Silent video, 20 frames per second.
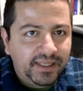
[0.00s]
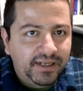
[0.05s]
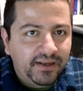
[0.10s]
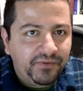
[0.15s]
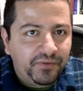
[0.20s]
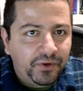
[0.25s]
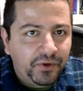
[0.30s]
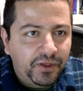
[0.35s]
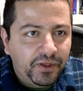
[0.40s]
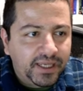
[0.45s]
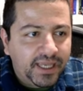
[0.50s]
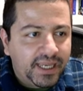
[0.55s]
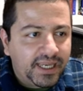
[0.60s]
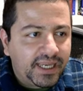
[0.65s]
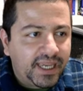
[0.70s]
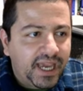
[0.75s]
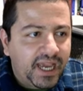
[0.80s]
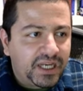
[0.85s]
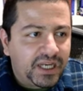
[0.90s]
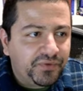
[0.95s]
And then if you look at
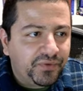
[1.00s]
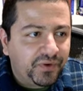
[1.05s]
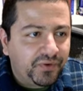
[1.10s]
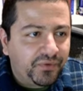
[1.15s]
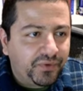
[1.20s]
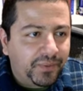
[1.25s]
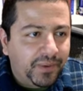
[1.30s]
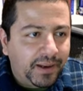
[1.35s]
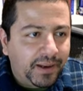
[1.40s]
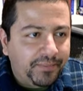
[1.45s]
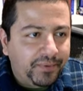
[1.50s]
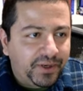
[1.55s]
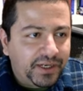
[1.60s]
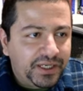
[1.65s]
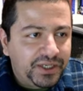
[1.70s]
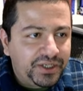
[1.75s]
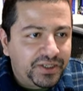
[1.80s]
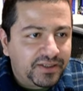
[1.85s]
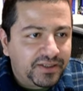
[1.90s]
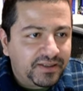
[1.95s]
cash flow from
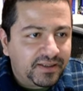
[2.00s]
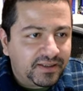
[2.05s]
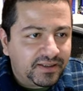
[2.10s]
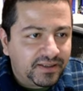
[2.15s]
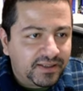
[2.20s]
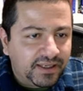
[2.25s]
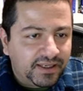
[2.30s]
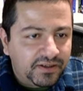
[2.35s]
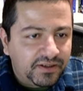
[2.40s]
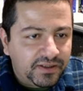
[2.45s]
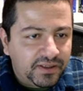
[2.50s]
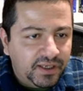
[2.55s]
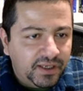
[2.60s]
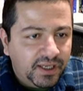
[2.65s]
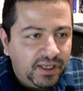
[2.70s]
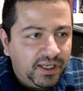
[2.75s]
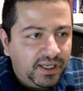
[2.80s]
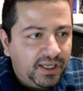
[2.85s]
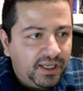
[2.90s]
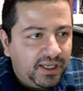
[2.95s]
operations to sales,
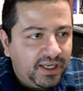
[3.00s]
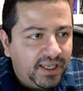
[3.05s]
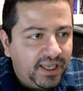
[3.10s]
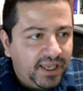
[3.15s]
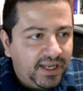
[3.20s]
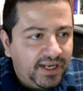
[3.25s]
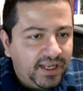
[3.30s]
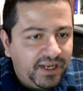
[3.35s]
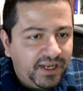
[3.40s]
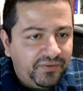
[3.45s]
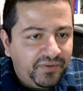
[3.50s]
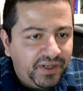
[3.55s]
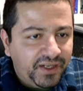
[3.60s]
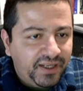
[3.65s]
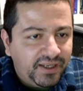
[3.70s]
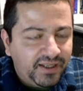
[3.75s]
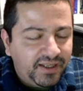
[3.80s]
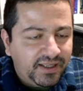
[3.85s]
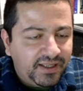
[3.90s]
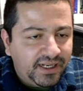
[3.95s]
again,
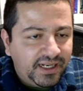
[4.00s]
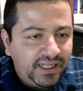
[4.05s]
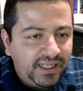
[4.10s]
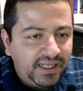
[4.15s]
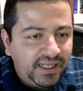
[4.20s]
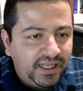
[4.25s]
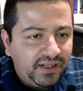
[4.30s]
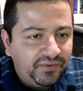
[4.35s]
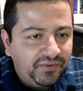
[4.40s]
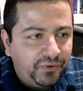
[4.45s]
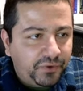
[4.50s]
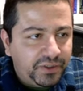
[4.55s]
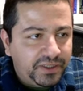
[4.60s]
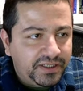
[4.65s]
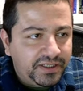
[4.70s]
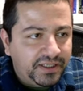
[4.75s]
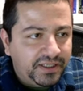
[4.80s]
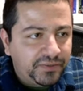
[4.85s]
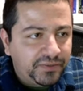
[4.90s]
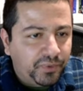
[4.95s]
Nvidia in the lead at
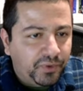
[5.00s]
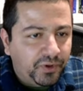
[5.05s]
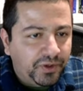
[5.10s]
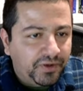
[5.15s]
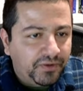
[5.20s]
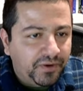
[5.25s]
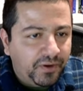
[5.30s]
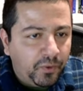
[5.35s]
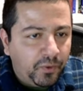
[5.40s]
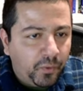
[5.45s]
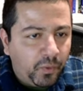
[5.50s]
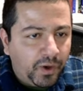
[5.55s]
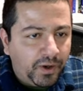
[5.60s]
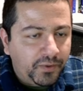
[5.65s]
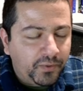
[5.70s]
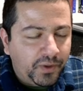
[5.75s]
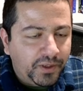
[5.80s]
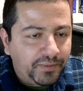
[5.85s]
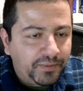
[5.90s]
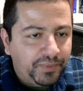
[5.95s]

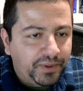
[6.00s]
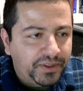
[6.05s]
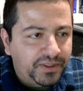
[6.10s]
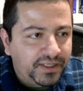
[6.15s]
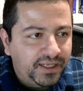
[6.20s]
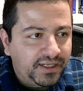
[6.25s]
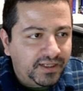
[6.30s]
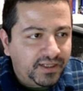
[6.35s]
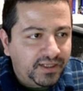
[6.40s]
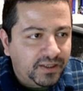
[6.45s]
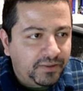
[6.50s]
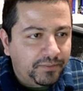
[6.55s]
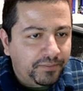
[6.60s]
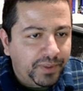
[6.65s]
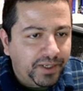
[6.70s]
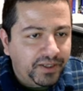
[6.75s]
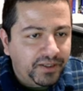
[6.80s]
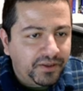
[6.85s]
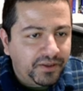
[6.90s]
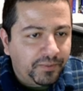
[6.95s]
46.11%
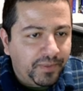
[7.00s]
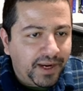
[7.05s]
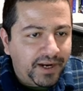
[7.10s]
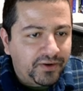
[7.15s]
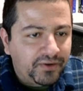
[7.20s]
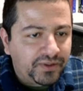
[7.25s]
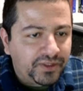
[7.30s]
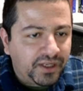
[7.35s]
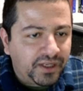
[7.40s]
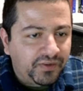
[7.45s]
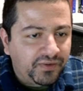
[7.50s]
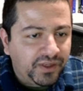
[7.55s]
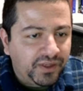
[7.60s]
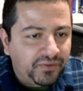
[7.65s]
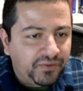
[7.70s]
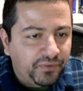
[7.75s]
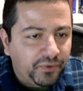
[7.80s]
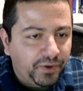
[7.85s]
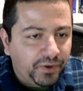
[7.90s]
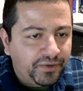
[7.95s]
compared to Microsoft
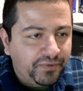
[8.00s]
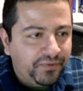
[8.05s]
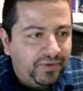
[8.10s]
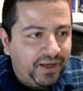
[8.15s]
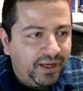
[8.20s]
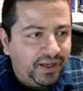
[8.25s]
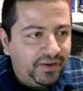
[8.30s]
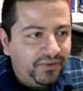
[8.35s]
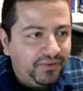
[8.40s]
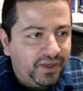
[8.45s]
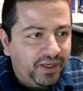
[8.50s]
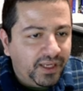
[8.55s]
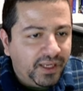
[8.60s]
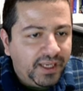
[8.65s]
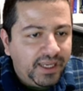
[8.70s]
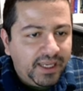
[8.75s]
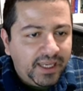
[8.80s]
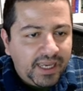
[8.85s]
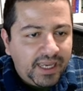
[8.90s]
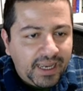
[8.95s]
at 45,
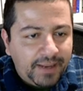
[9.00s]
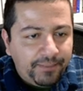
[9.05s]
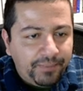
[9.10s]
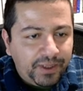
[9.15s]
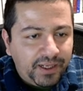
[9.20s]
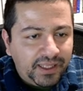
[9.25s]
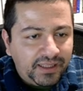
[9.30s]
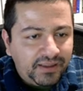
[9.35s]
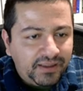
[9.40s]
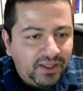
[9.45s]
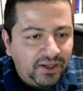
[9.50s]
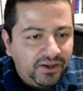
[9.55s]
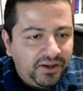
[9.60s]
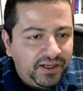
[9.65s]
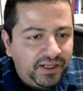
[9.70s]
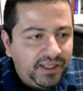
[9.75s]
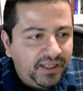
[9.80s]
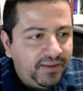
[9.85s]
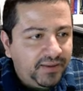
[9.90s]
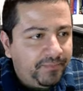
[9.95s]
Apple at
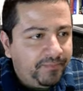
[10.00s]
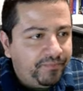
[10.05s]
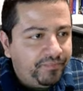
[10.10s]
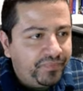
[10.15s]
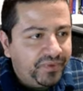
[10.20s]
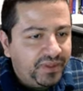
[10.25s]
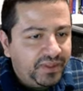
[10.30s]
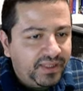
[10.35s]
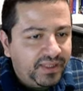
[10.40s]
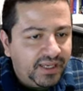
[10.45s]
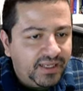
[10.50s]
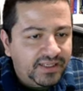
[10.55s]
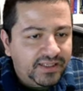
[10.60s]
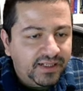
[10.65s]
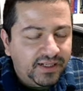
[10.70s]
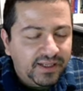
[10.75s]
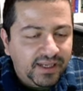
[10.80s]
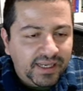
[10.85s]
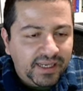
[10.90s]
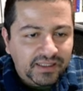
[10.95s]
30,
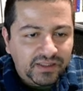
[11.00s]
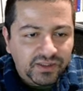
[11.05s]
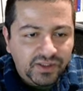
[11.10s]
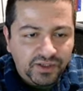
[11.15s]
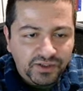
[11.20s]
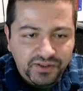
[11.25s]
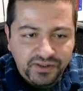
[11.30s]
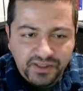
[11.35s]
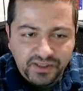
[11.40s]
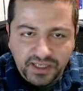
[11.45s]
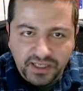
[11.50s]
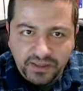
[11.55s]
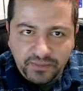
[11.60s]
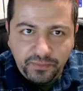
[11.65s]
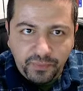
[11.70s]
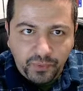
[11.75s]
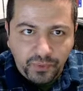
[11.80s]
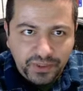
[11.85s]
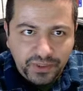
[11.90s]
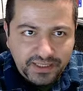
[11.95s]
Tesla at
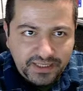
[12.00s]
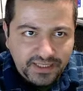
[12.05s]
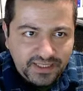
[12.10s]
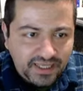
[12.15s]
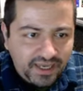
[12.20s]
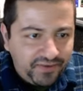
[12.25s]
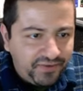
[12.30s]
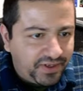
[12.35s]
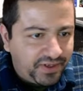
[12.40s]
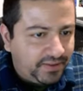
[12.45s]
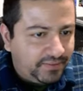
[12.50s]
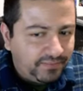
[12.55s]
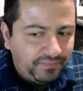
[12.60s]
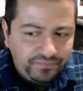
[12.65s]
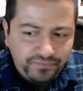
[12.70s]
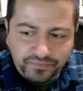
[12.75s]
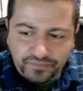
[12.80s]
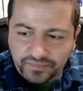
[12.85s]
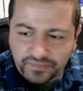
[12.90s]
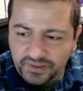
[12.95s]
13.7.
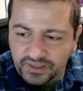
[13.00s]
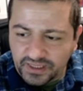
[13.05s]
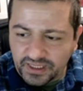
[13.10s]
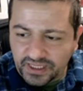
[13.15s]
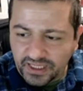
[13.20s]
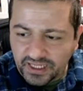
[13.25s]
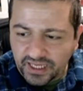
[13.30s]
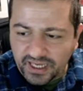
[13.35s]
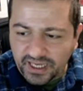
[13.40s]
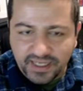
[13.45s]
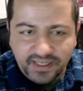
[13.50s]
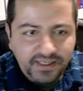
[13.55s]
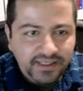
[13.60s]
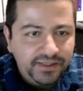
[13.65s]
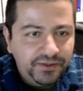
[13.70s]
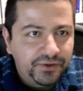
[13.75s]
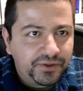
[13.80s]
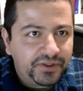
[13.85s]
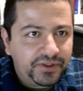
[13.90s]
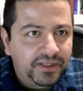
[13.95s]
And
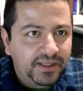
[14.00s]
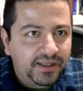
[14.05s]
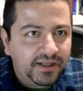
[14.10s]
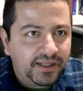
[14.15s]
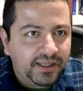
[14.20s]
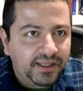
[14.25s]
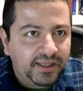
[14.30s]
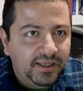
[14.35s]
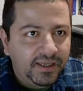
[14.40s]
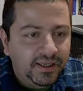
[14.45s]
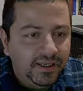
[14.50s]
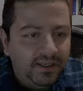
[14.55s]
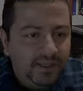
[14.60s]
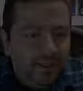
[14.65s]
interestingly,